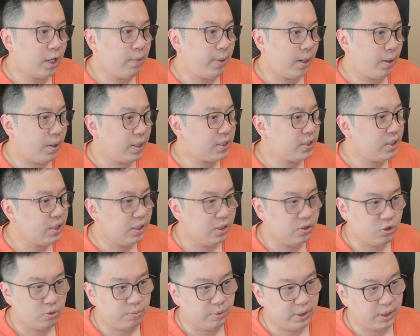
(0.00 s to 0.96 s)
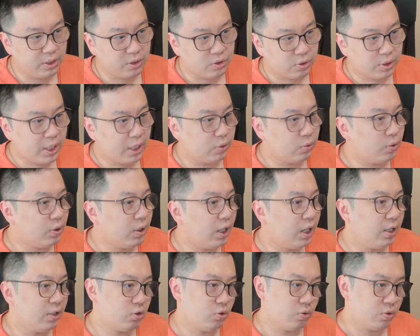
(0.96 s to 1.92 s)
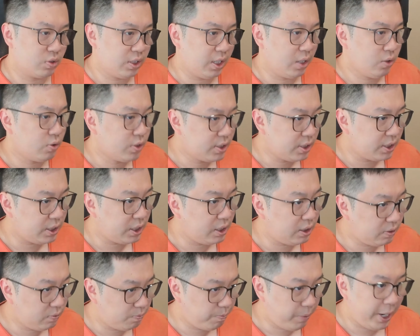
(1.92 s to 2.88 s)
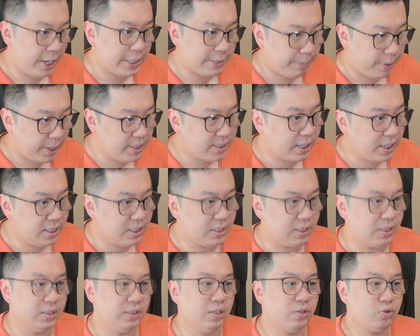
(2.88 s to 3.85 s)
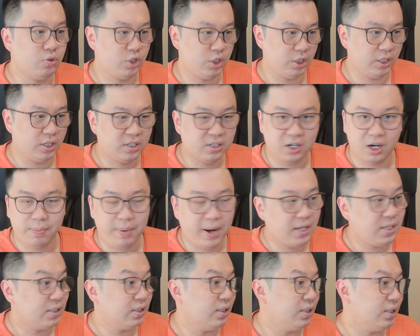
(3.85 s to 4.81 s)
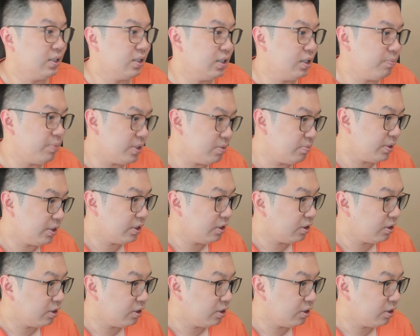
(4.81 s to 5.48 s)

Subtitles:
In short, with those specs, it could be a decent laptop. Enough for office work or